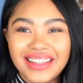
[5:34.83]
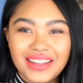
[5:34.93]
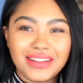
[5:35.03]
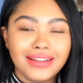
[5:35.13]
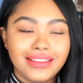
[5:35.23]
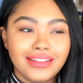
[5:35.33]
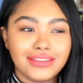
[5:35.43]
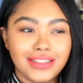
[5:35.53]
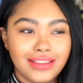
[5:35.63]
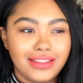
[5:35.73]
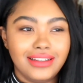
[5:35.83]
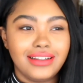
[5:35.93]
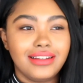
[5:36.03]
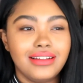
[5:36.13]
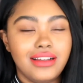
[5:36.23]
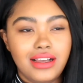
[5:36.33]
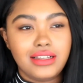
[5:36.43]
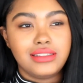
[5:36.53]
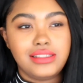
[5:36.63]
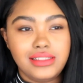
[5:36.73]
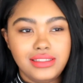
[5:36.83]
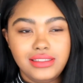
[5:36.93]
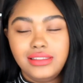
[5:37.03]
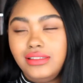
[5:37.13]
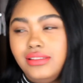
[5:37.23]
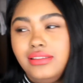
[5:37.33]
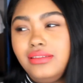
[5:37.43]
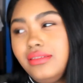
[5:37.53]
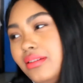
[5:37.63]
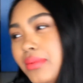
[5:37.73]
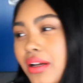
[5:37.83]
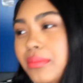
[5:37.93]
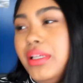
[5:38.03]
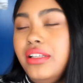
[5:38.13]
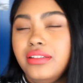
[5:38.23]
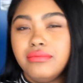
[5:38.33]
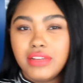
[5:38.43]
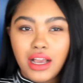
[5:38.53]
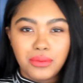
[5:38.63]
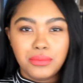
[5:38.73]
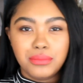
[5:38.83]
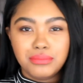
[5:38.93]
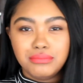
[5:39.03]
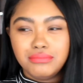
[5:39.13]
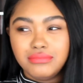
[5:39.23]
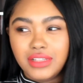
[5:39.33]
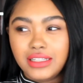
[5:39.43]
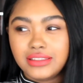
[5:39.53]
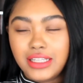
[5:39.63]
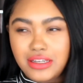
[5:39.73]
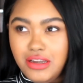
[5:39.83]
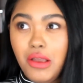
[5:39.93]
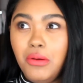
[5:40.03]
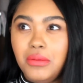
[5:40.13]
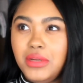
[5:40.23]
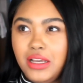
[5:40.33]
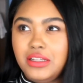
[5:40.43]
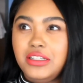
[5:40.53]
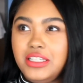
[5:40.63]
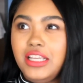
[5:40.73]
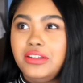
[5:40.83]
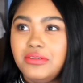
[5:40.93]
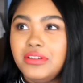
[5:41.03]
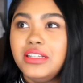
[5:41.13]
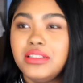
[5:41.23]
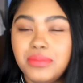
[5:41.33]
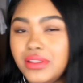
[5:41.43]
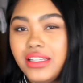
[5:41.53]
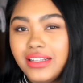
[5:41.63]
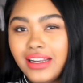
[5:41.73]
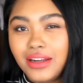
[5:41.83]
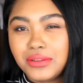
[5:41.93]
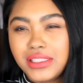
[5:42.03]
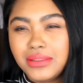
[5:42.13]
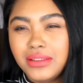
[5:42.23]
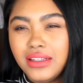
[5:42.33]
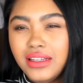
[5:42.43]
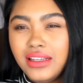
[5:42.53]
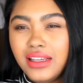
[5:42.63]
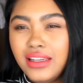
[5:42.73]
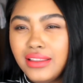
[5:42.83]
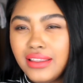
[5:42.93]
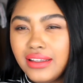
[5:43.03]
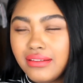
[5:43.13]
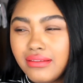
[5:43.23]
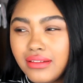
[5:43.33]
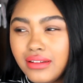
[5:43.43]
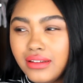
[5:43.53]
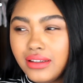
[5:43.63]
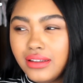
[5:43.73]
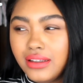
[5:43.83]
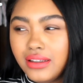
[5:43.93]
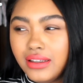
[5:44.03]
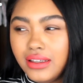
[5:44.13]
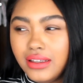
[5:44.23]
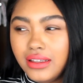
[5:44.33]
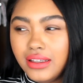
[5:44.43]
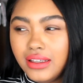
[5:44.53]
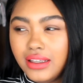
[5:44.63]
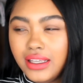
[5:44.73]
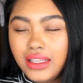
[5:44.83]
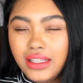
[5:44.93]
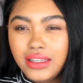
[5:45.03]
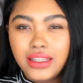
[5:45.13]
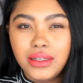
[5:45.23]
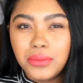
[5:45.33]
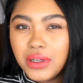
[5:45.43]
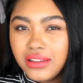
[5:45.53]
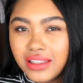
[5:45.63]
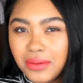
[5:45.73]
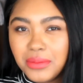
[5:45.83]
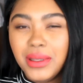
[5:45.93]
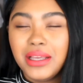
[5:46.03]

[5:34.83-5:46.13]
like, there's nothing I could see about me not like saying, no, I'm not gonna date Koreans. But then again, I don't see anything in anyone that would